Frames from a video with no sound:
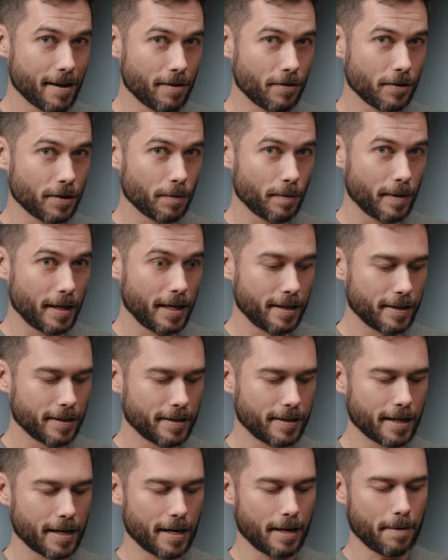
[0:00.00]
else we need to
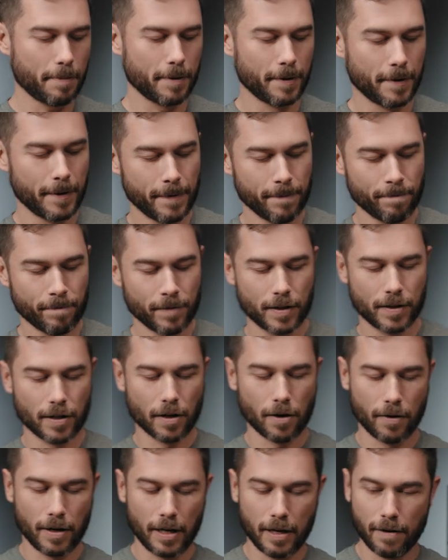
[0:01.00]
set up.
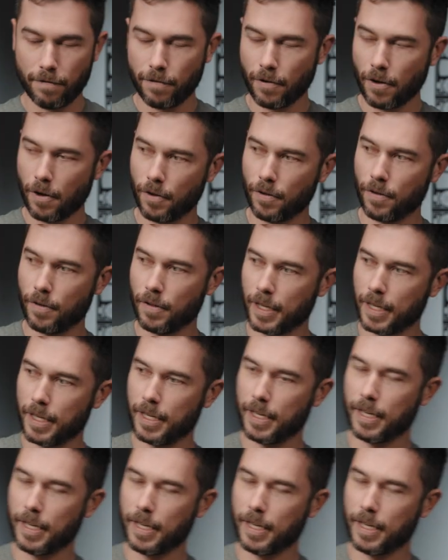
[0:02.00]
So if on the